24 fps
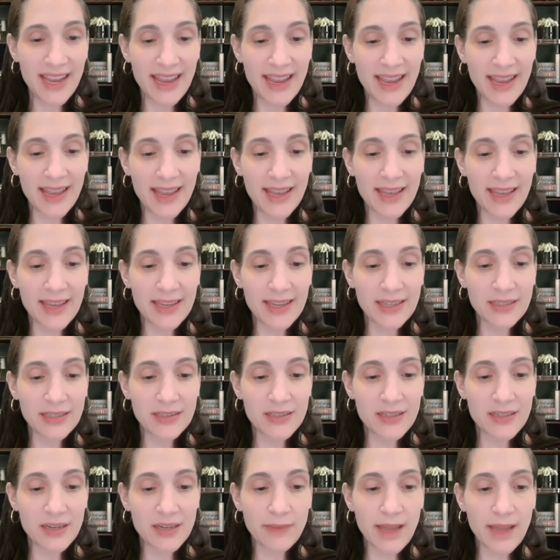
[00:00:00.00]

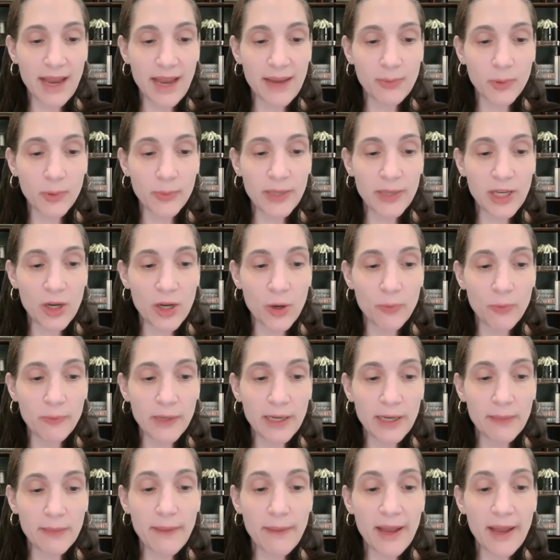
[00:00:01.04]
And that will be
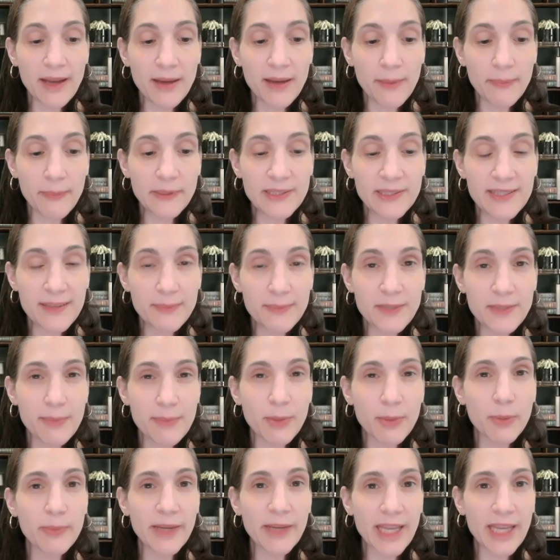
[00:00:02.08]
opening back up in
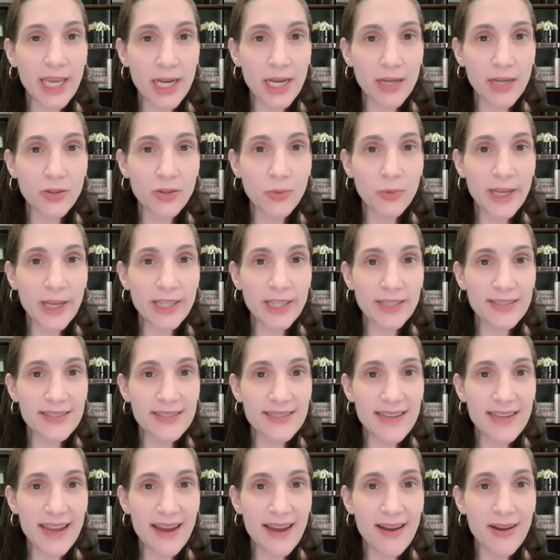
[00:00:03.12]
September, but get on the wait
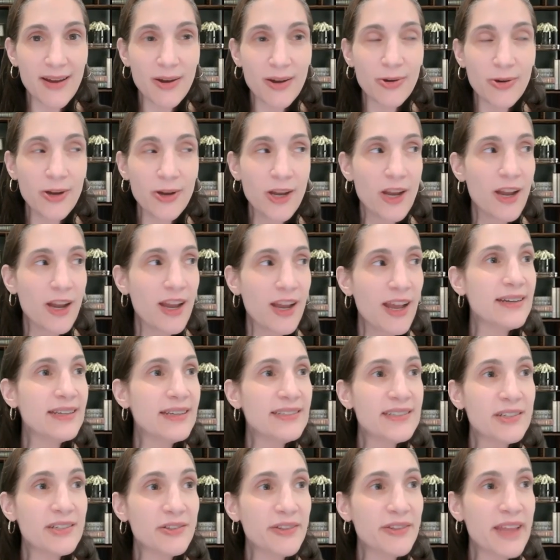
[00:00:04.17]
list now.
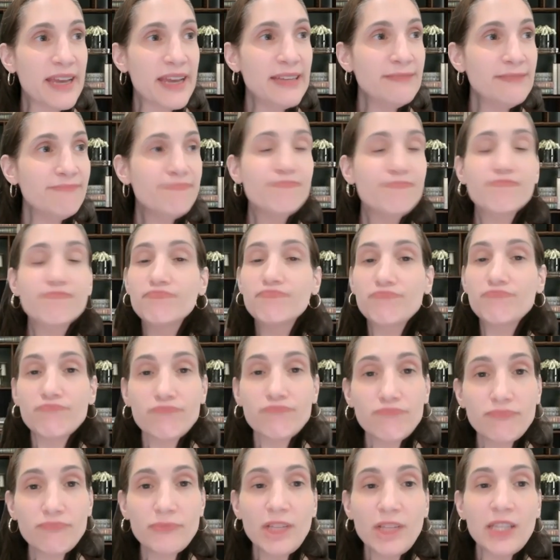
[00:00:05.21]
Until then,
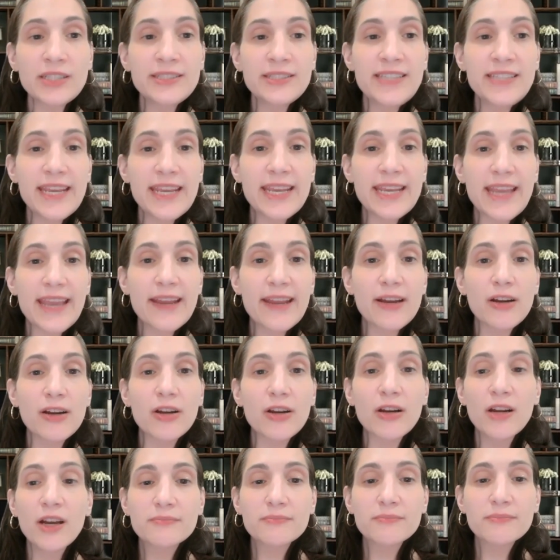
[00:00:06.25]
take care,
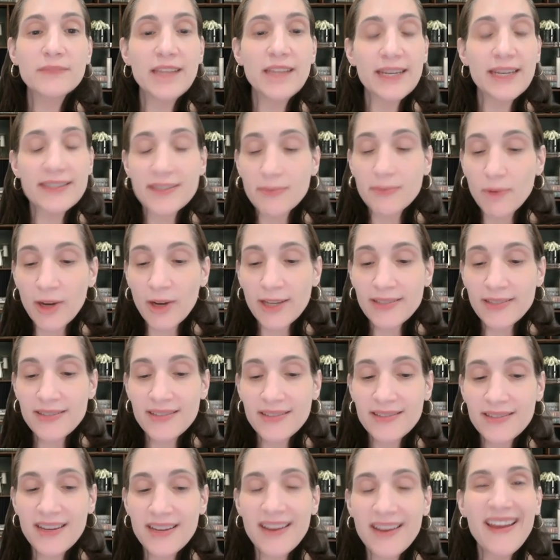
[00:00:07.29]
get some
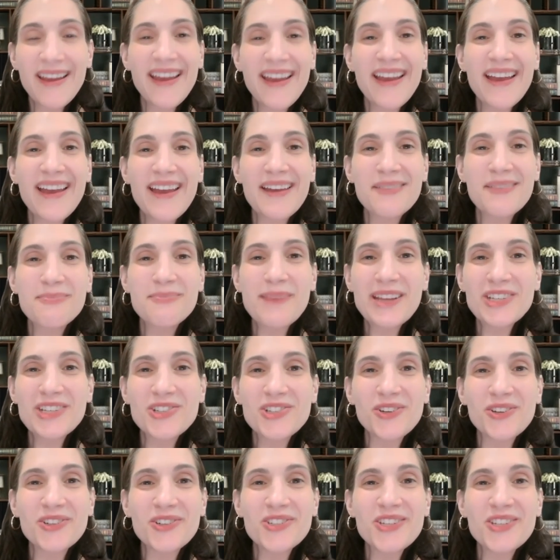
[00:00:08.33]
rest, and make
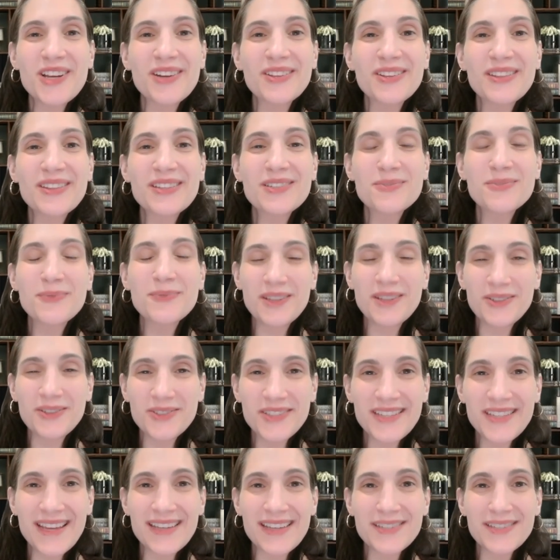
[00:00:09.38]
sure to share this with your
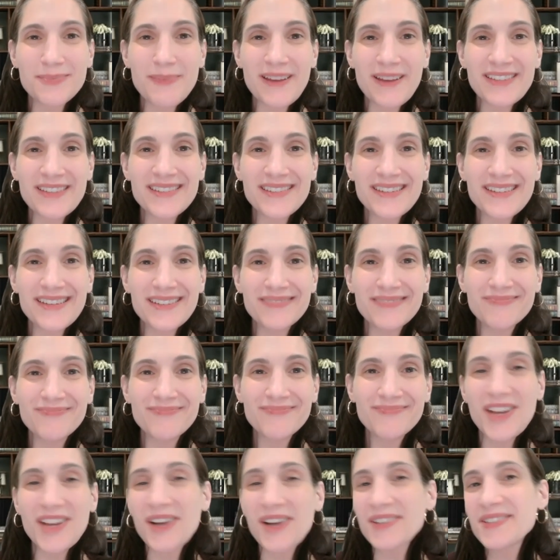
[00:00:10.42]
CS bestie.
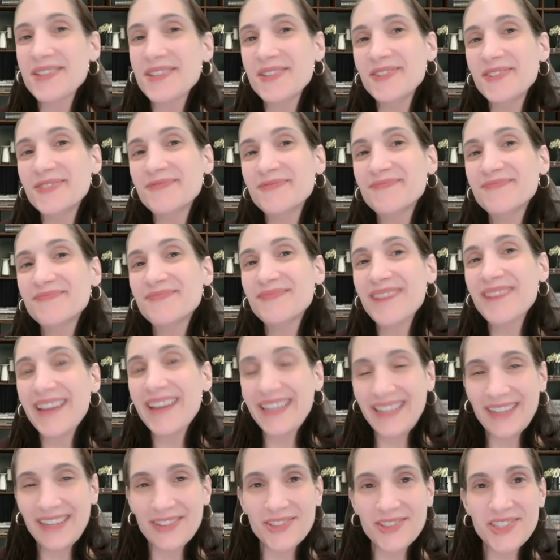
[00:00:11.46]
Talk soon,
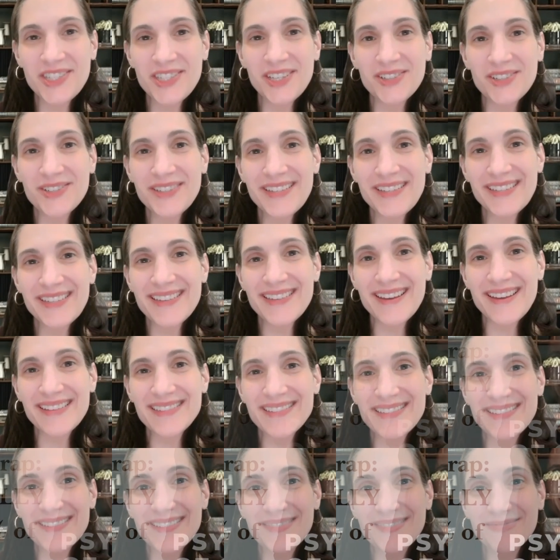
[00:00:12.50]
and here's to your
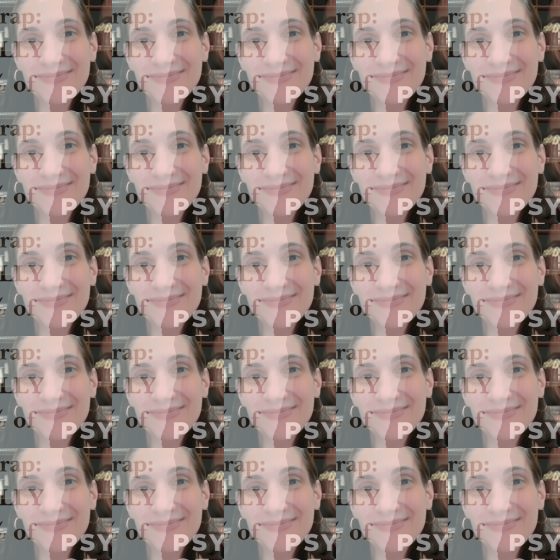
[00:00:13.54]
success.